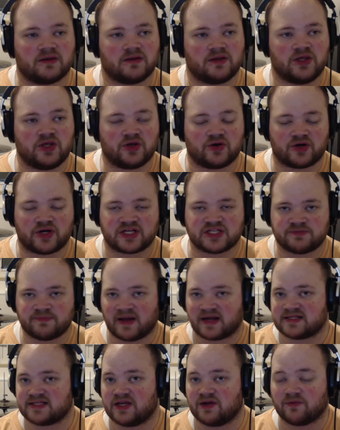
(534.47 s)
You're
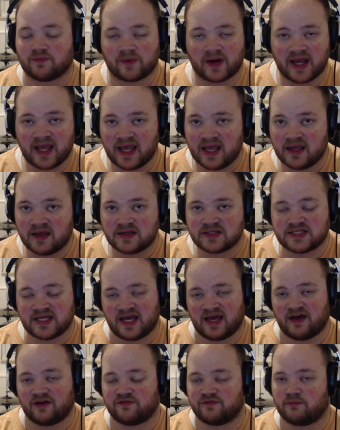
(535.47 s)
expecting Rey to
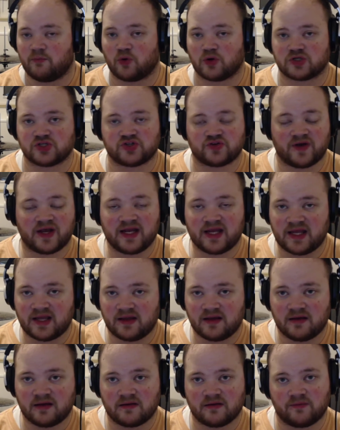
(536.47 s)
have more
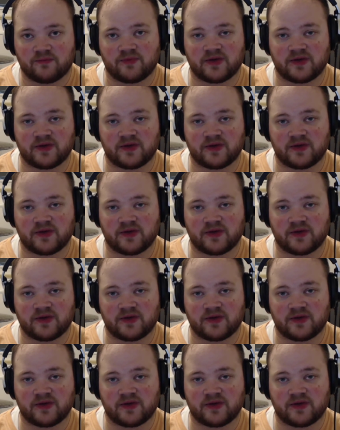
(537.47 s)
training